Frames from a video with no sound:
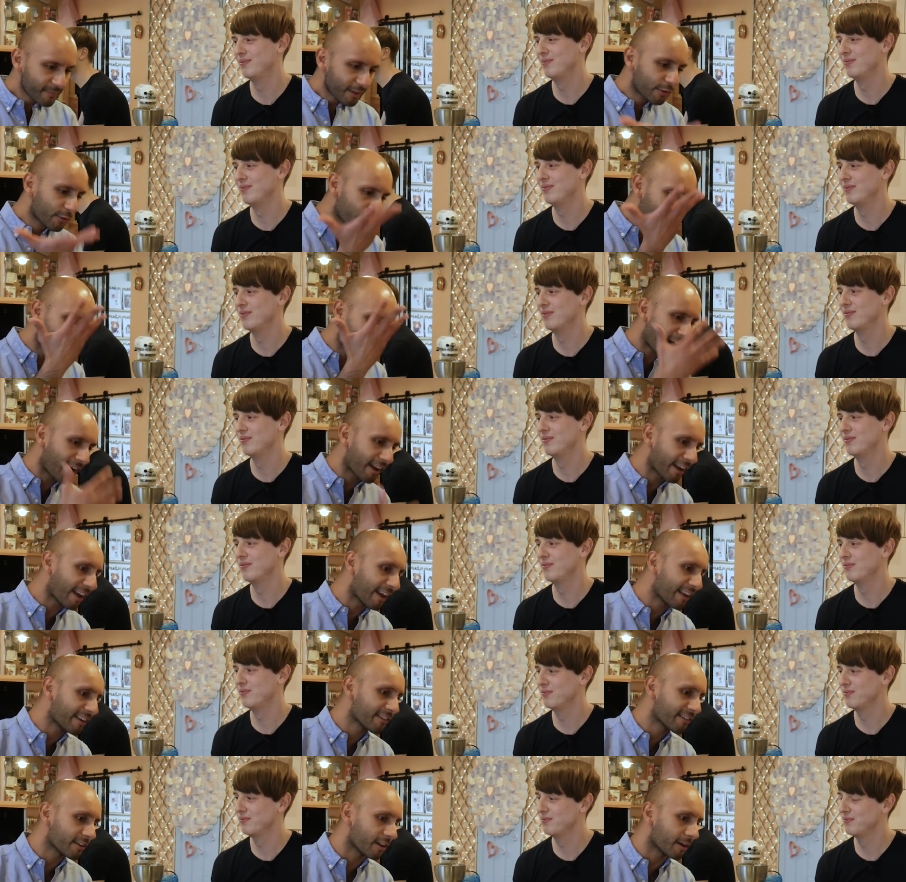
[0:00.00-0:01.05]
Speaker 1: So I
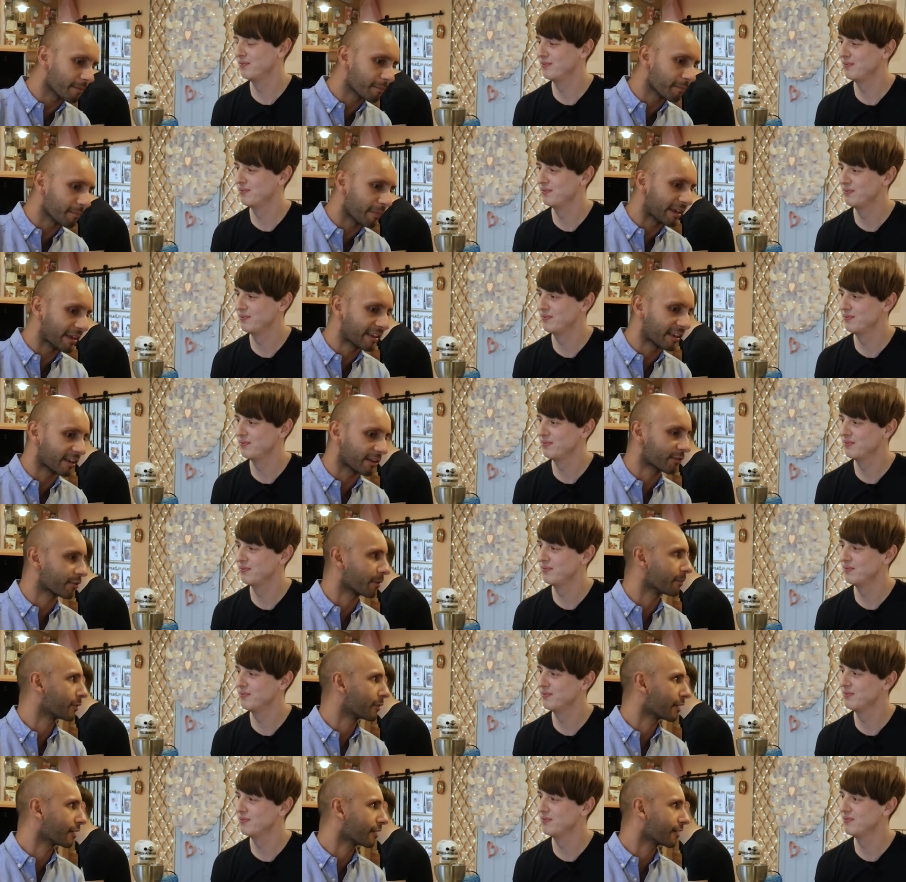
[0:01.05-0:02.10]
ended up making
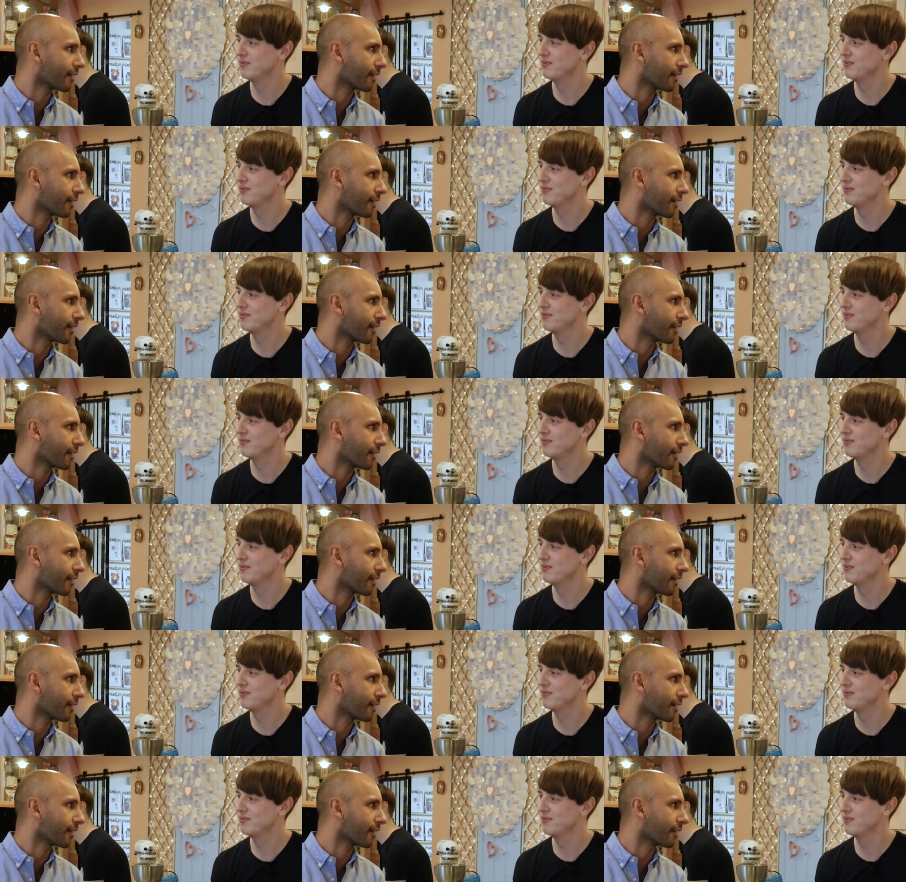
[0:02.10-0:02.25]
something